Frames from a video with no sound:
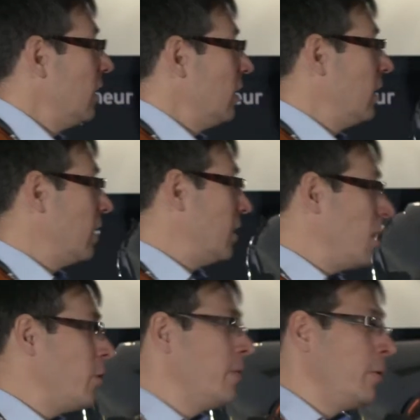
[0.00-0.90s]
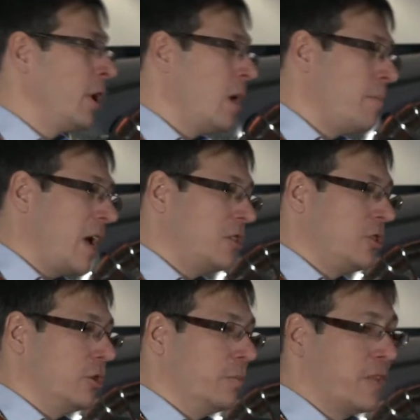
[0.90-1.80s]
Now, if we come back
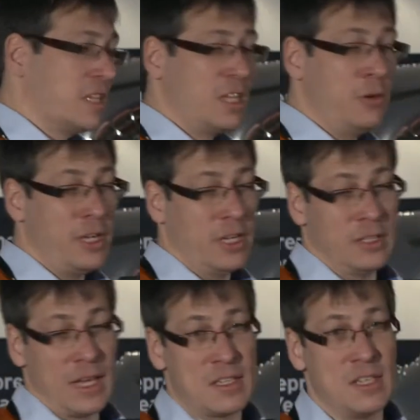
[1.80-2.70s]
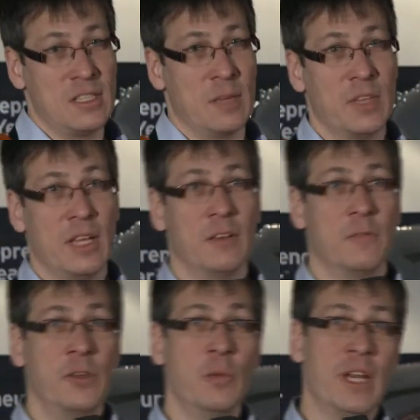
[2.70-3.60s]
to Estonian tax system, then
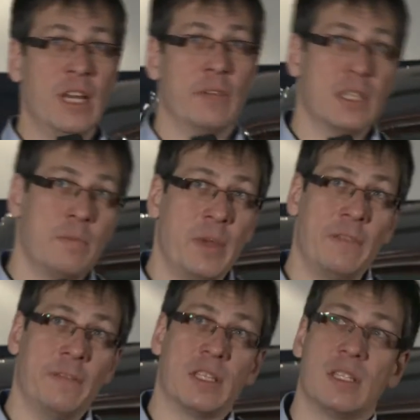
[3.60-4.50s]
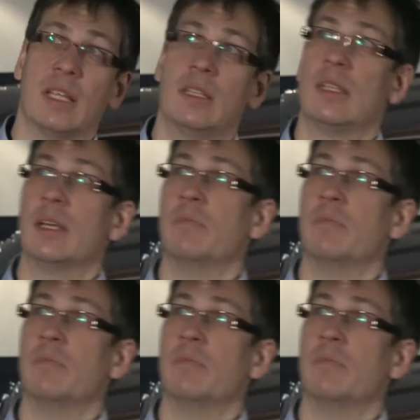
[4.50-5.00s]
few benefits that